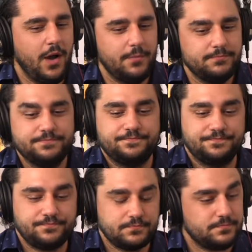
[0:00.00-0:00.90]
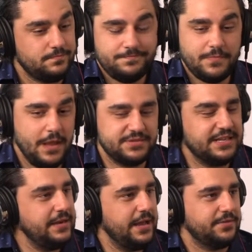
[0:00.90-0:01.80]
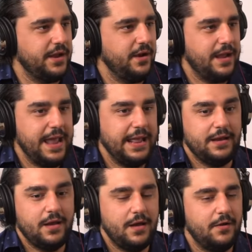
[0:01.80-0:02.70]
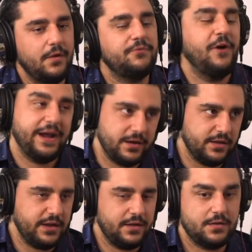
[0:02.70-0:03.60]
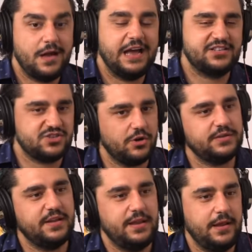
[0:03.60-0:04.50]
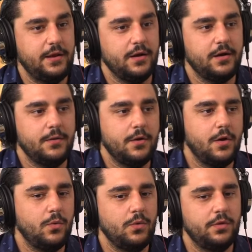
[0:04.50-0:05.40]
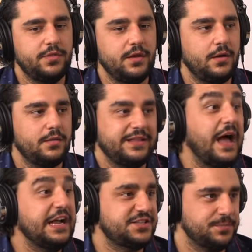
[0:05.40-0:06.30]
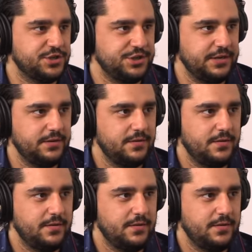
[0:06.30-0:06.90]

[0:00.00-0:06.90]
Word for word: um, I'm sitting out there, and uh, finally I start to hear the like the ice machine.